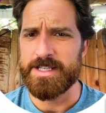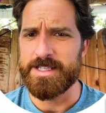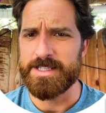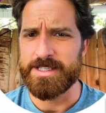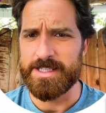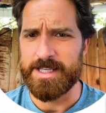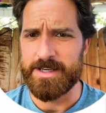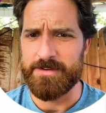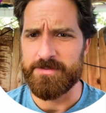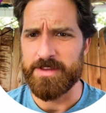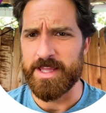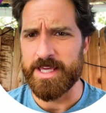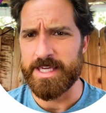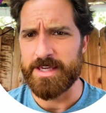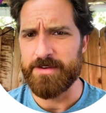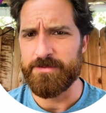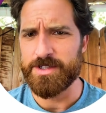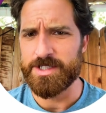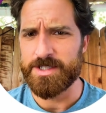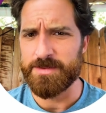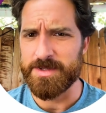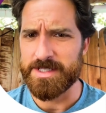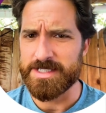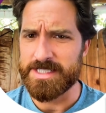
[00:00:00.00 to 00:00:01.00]
And they've give you
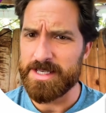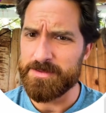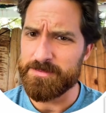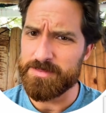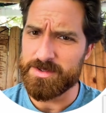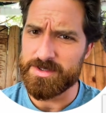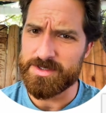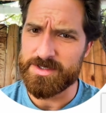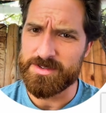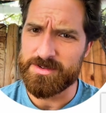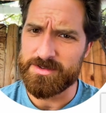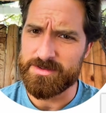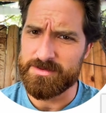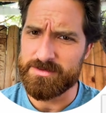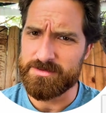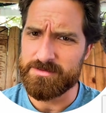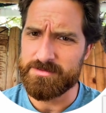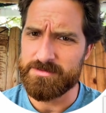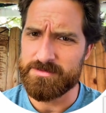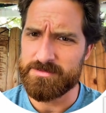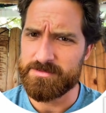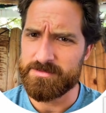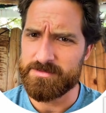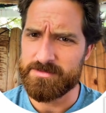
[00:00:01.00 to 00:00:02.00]
some examples,
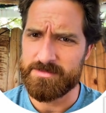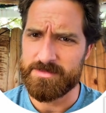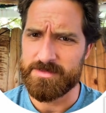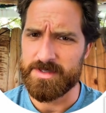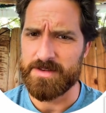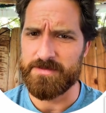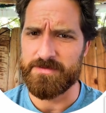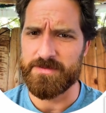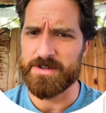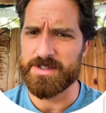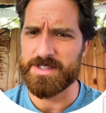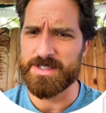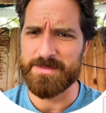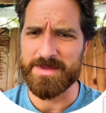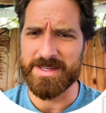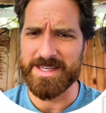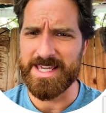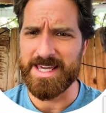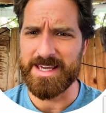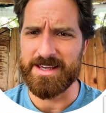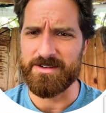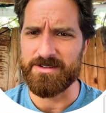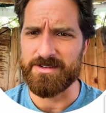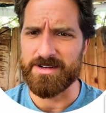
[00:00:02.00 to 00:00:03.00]
and at first I'm like,
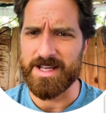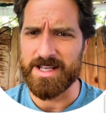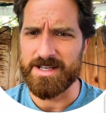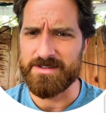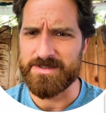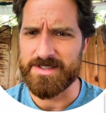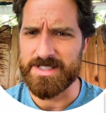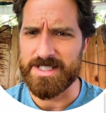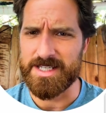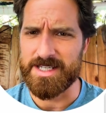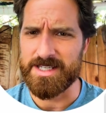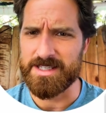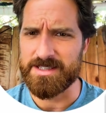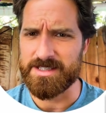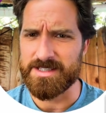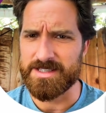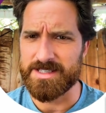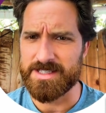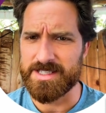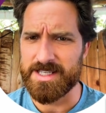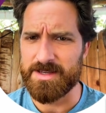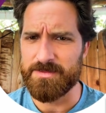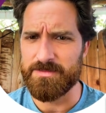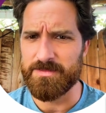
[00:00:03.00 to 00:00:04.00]
yeah, you're kind of saying the
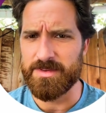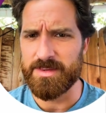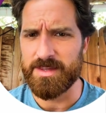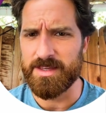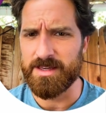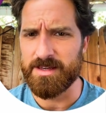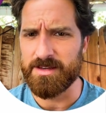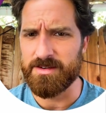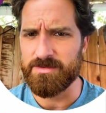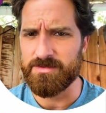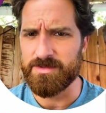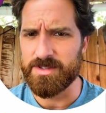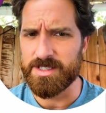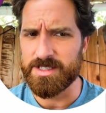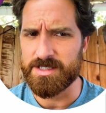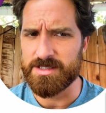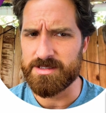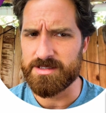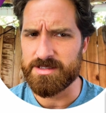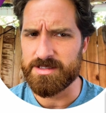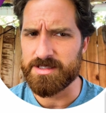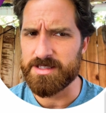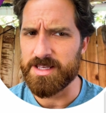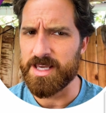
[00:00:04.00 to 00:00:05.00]
same thing, only
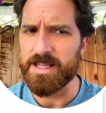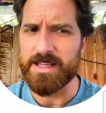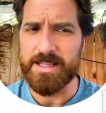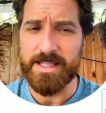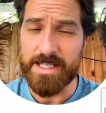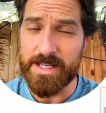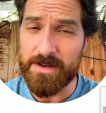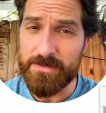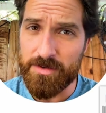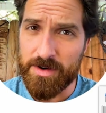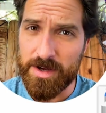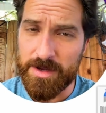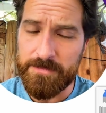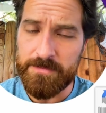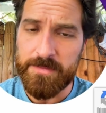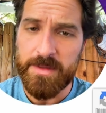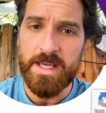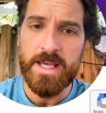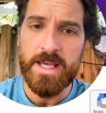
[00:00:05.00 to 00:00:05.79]
slightly different.